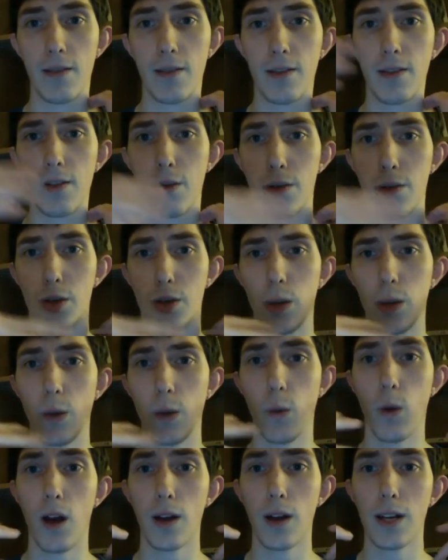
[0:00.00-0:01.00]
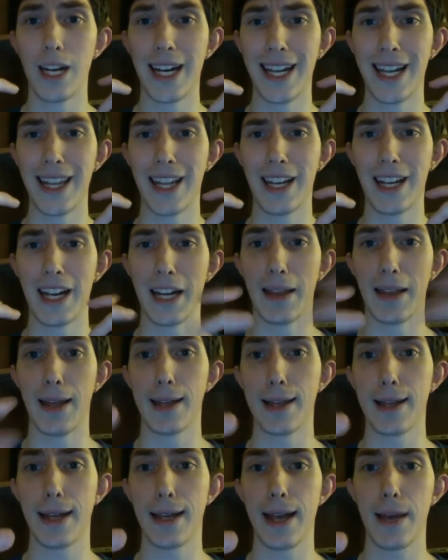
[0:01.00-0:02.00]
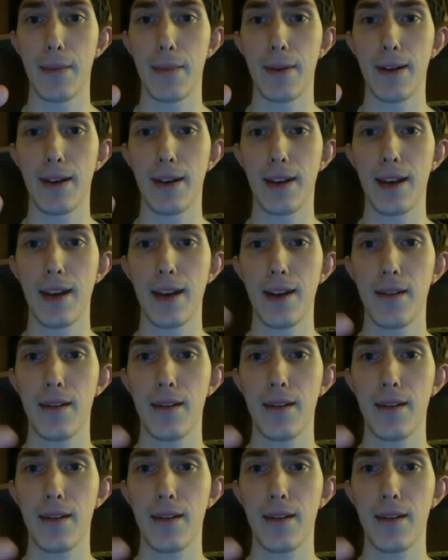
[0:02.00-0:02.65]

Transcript: So do we want anything like that to happen again?